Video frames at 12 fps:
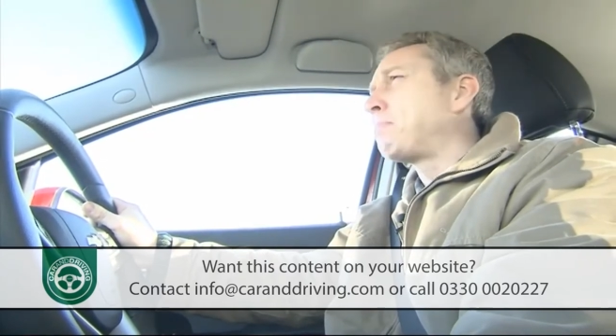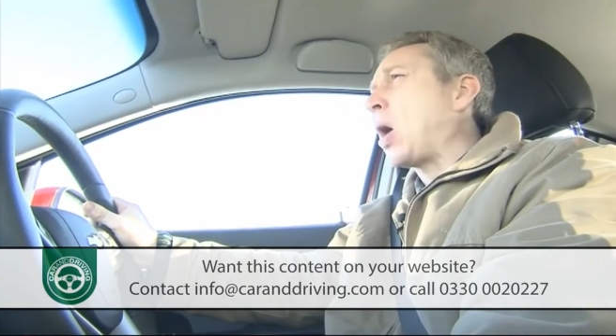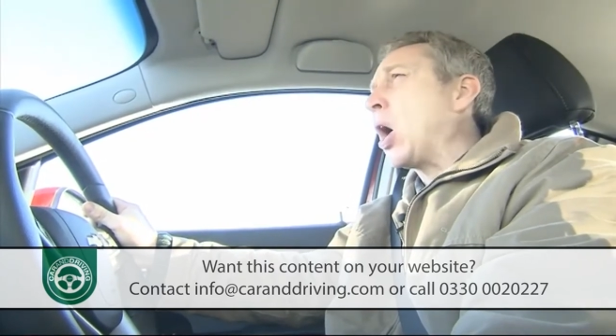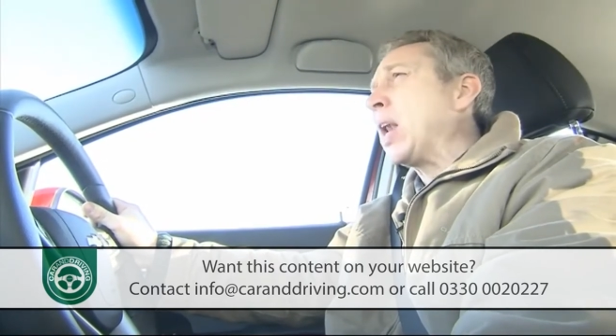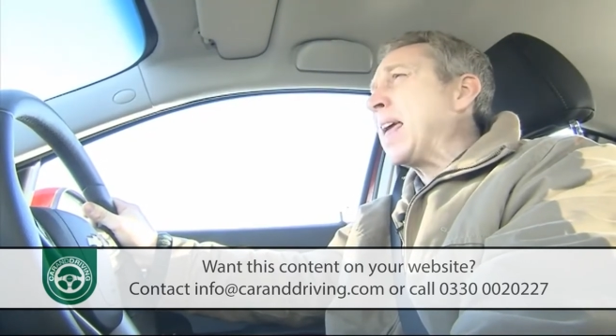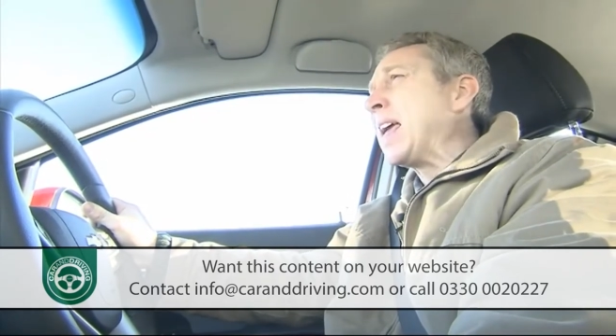
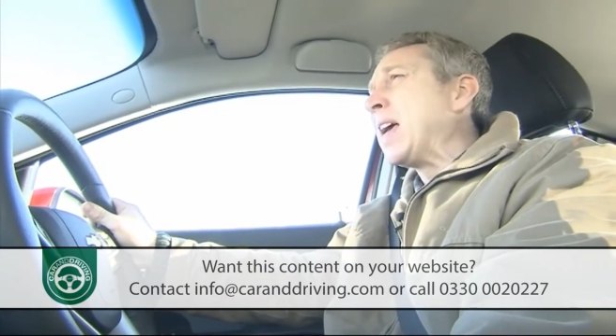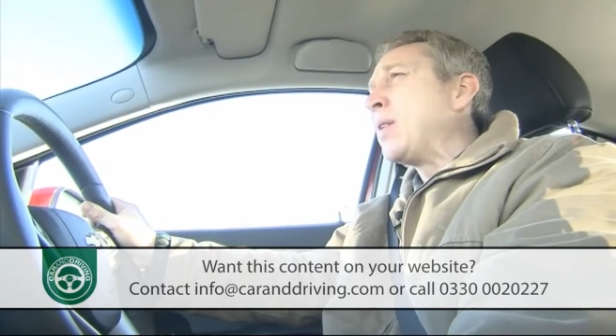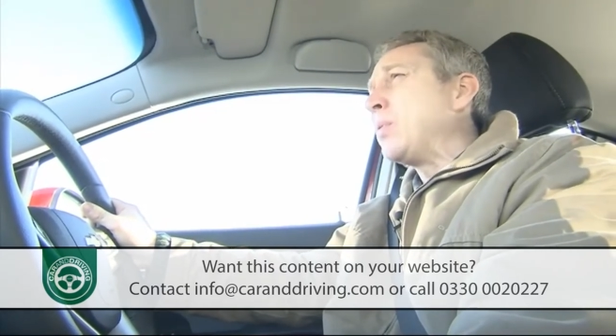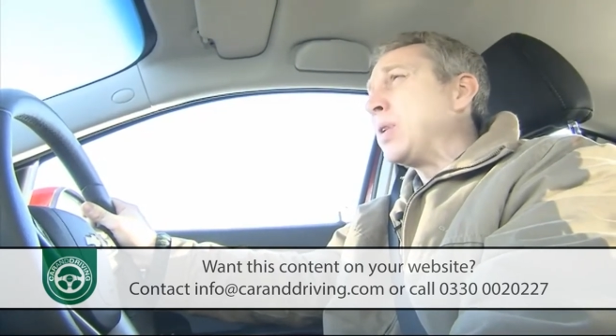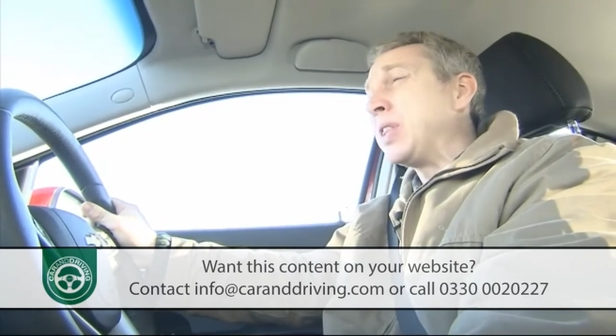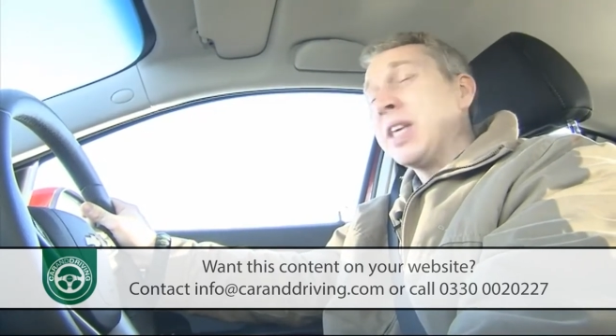partly
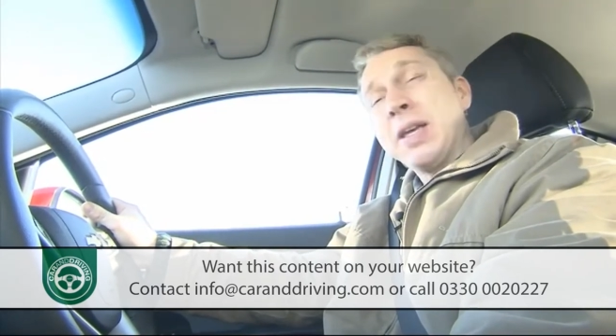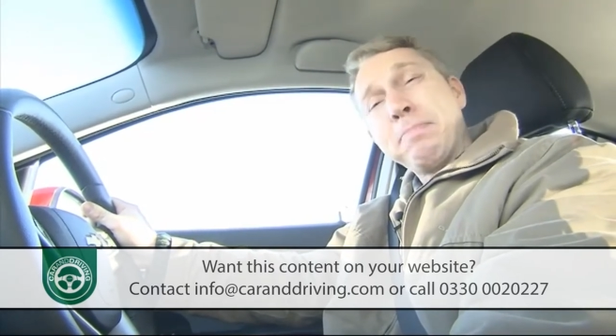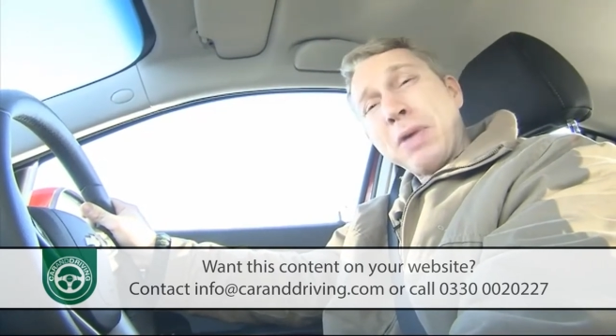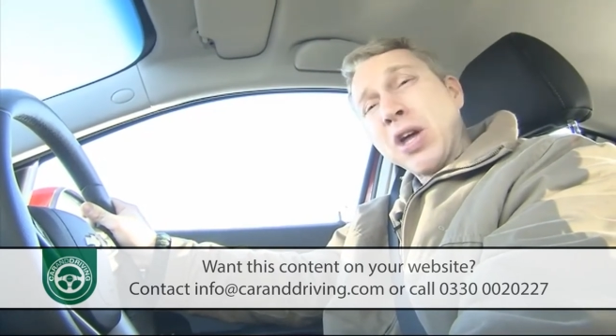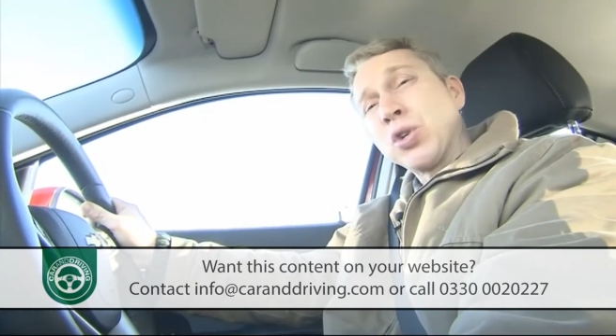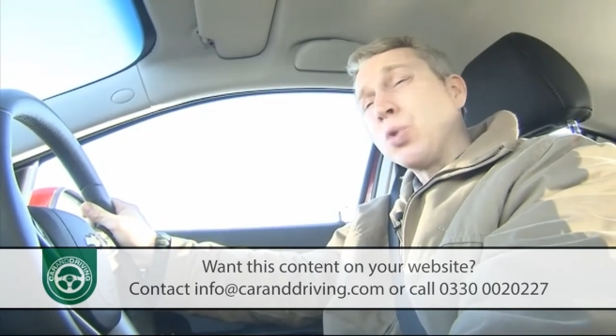with the
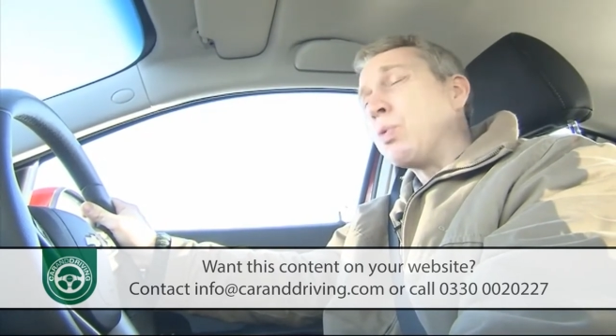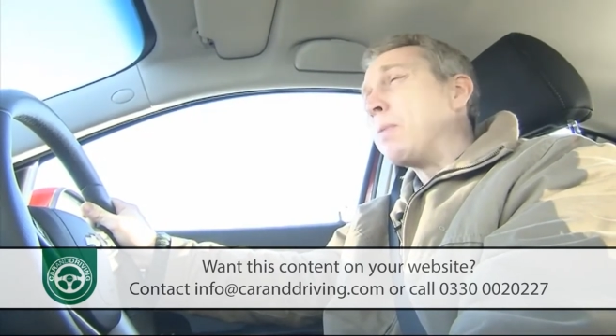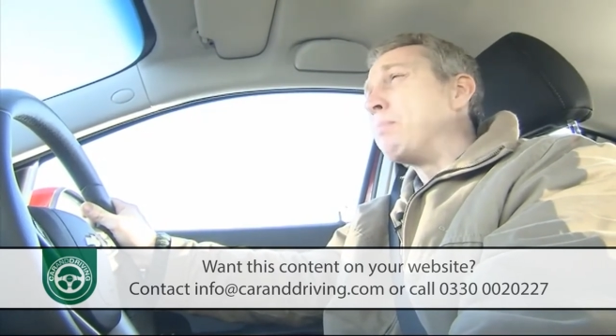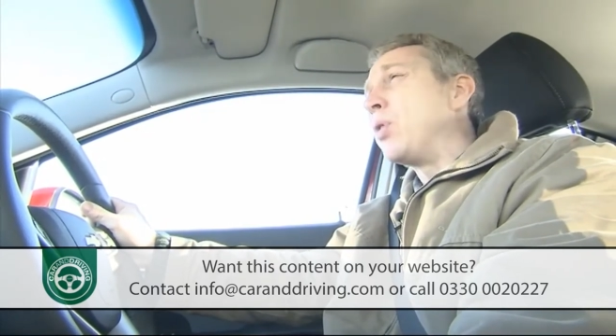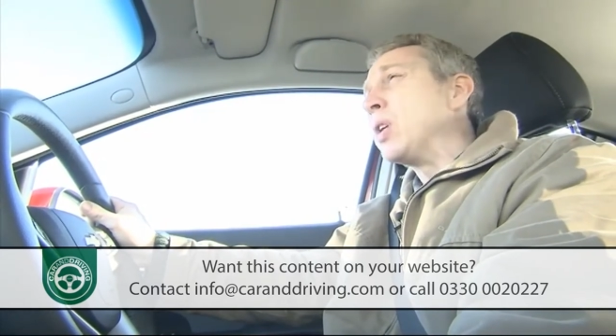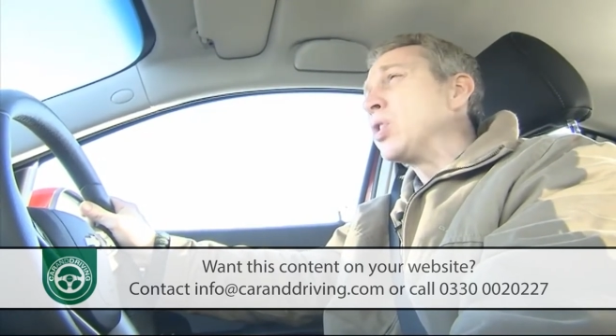petrol
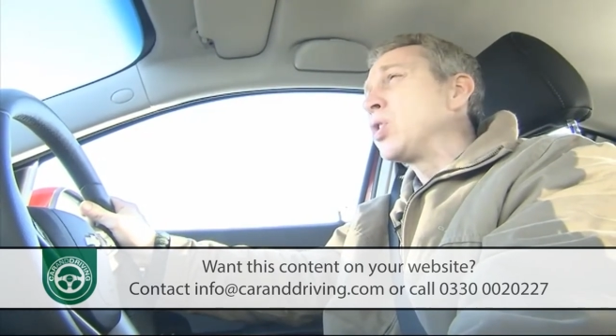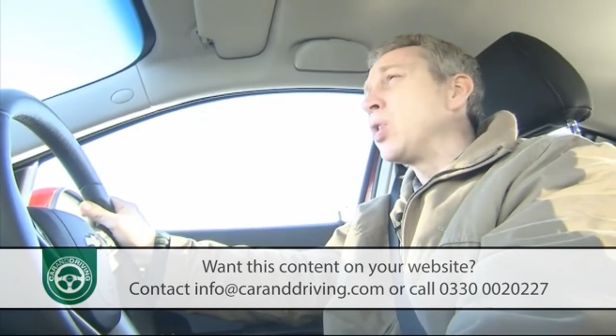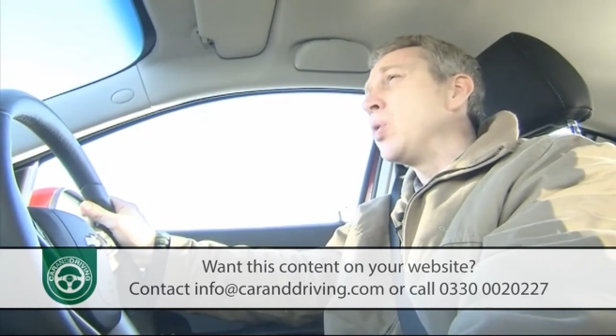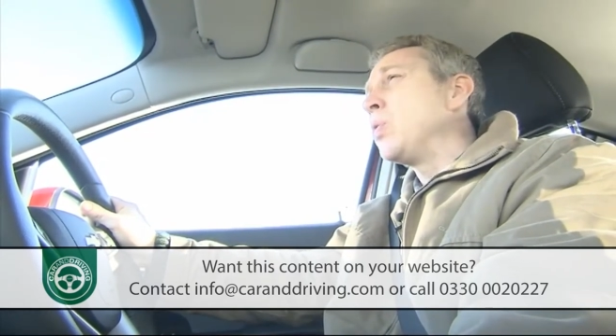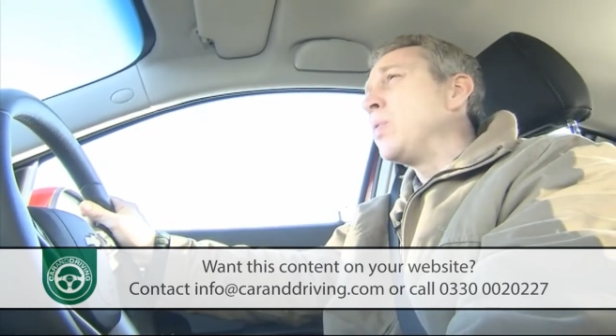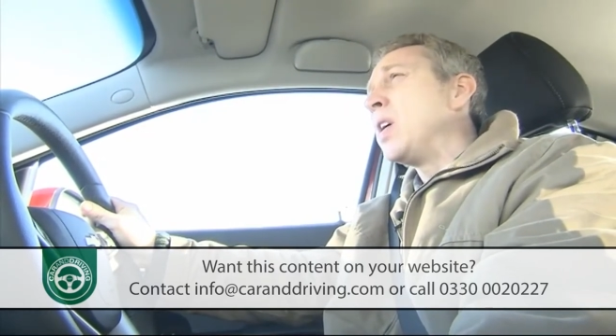
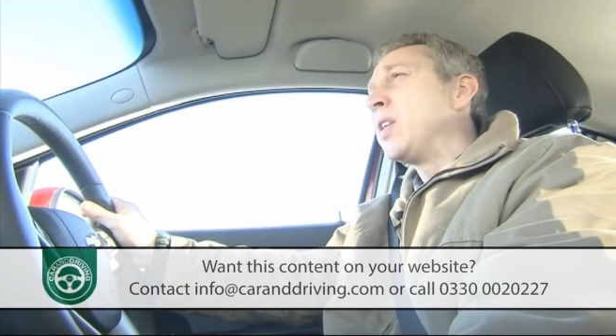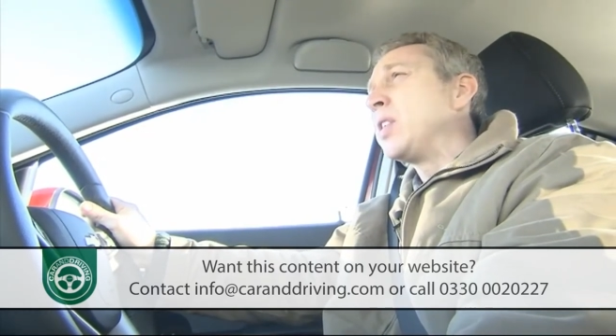1.2